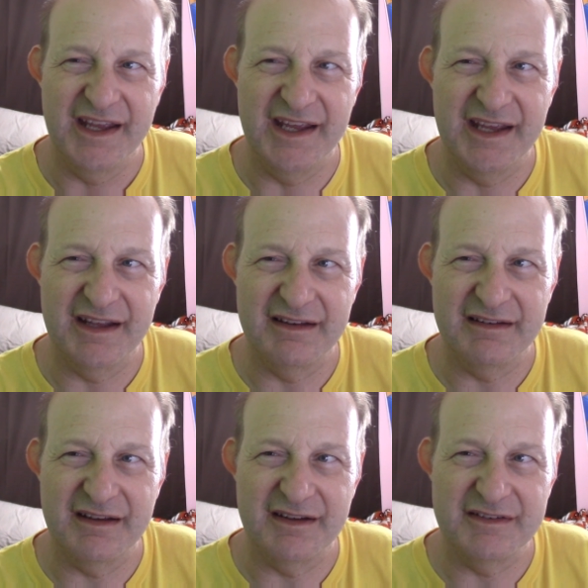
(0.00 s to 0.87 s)

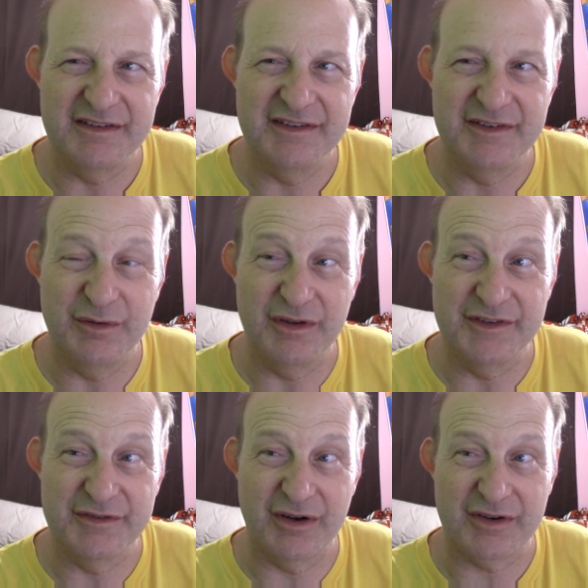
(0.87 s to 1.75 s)
and she's a drill
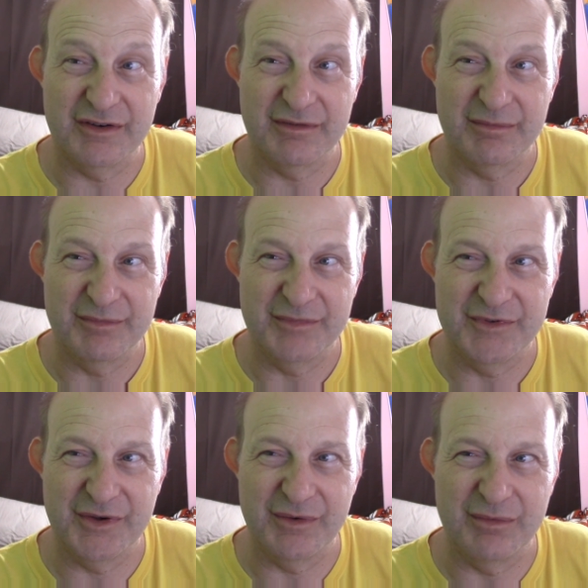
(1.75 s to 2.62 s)
instructor.
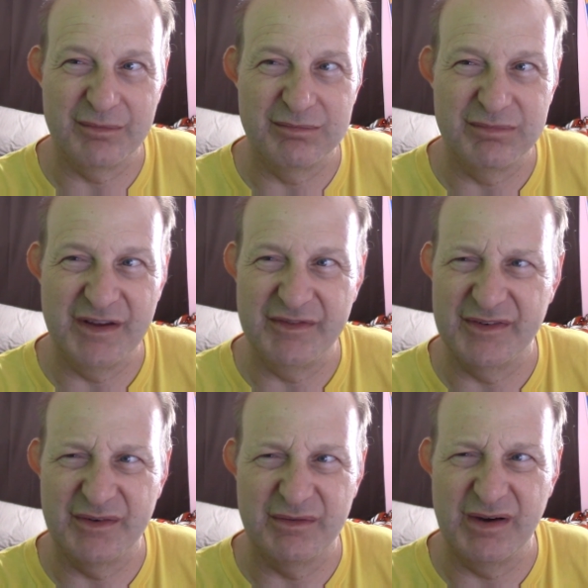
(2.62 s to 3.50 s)
So even
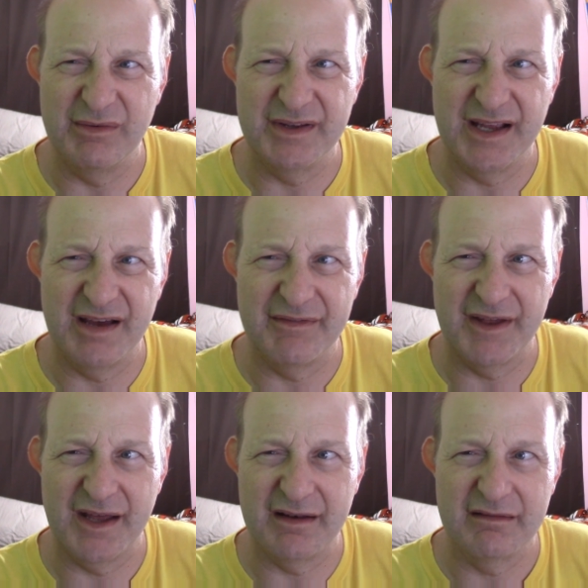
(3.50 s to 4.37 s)
though why would they have
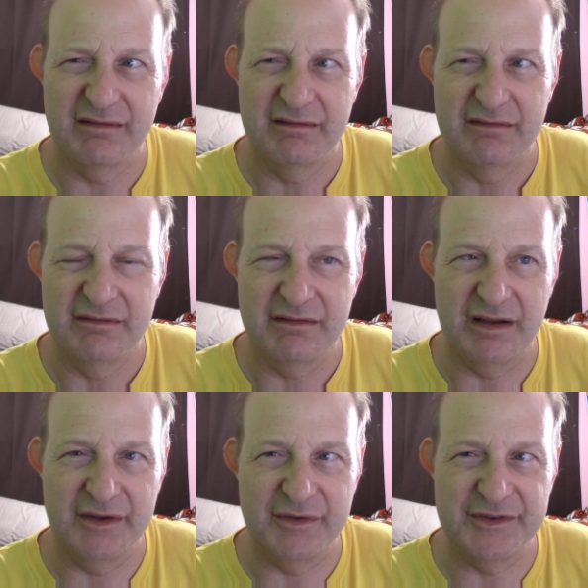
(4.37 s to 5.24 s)
that?
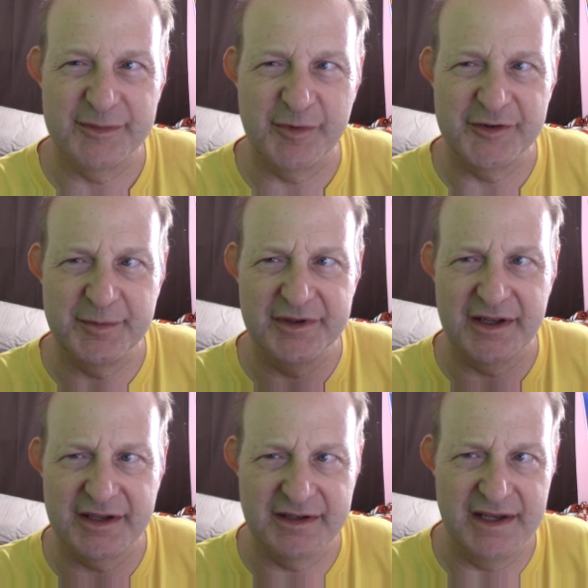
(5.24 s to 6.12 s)
I know it's supposed to be
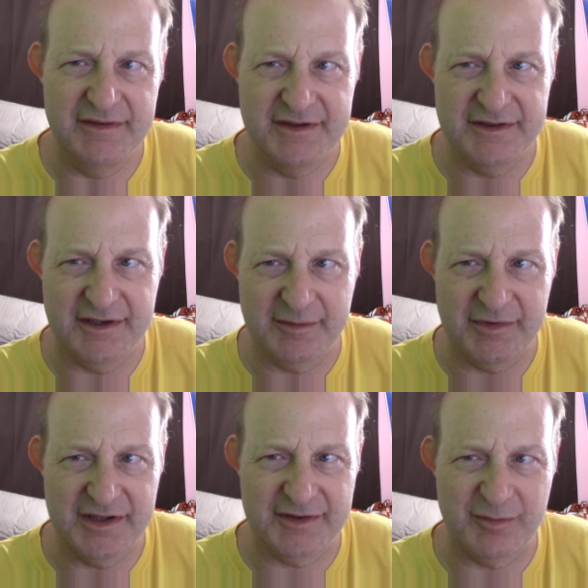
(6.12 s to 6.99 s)
like a Navy thing,
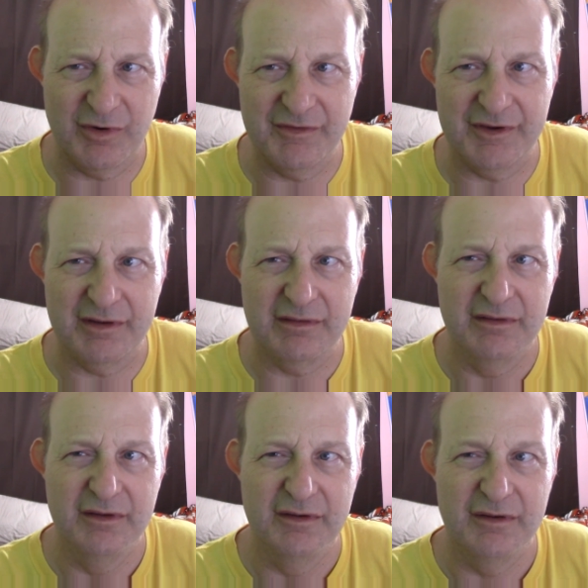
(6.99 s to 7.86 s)
but that's more of an
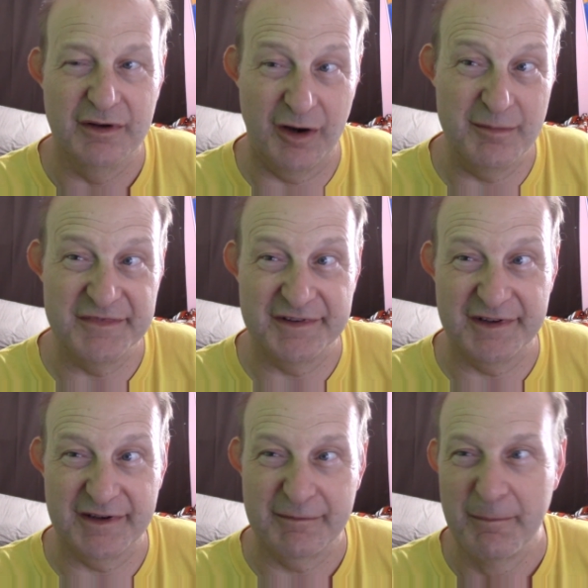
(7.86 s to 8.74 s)
Army
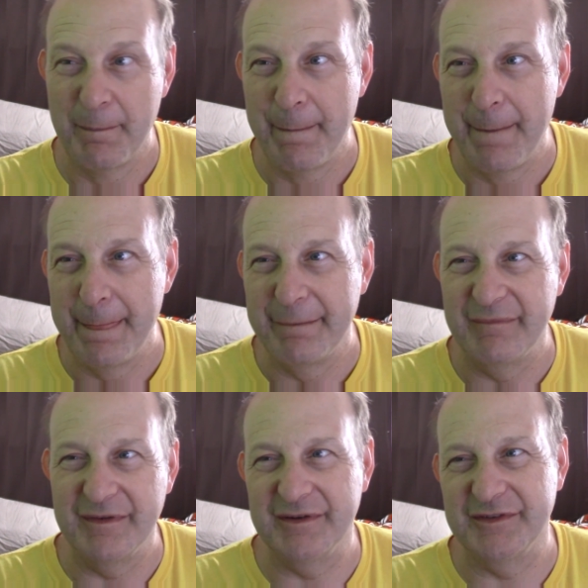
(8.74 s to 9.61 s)
thing.
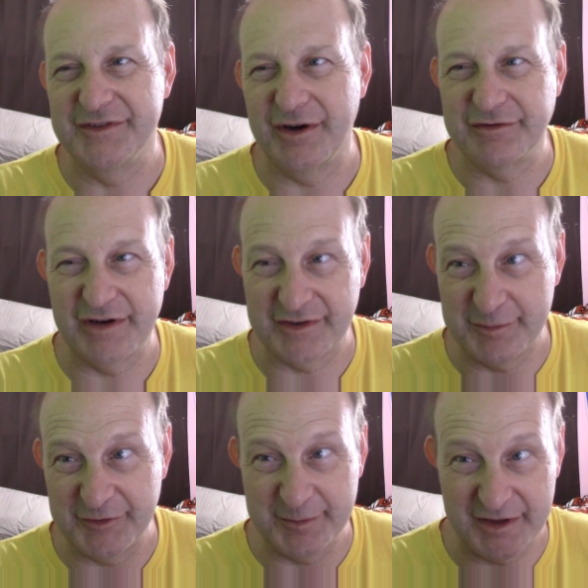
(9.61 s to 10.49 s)
Star Trek's
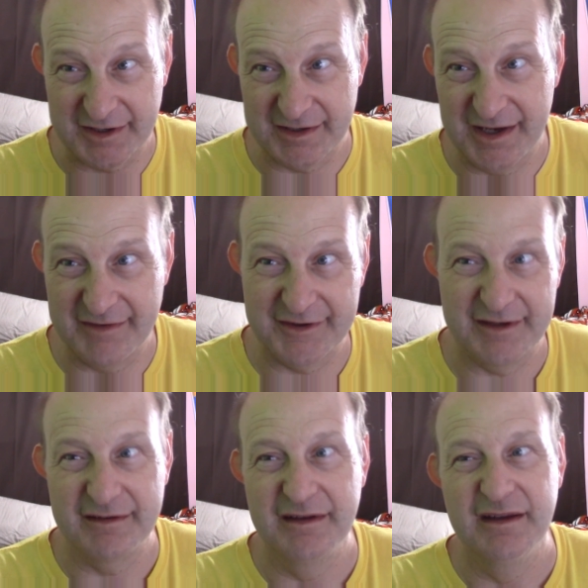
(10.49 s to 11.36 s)
supposed to be like a Navy,
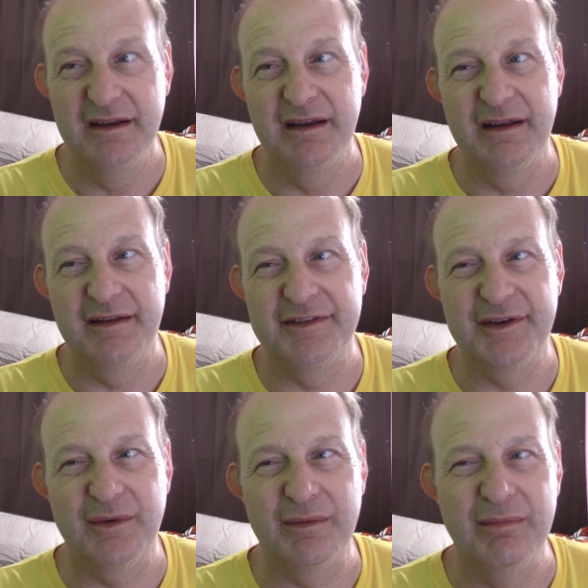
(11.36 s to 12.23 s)

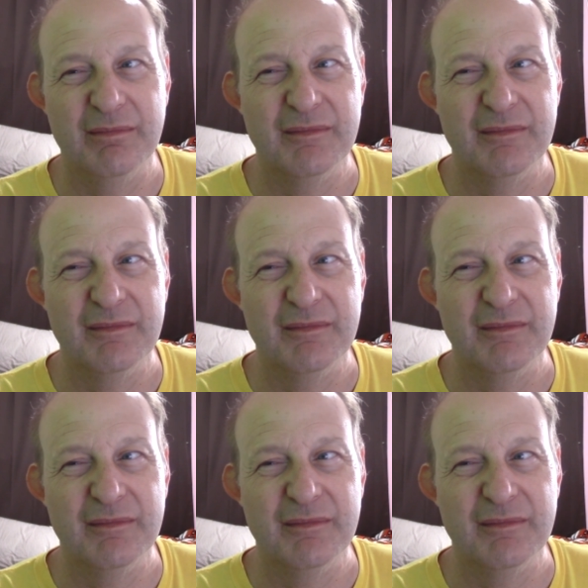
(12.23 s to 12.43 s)
so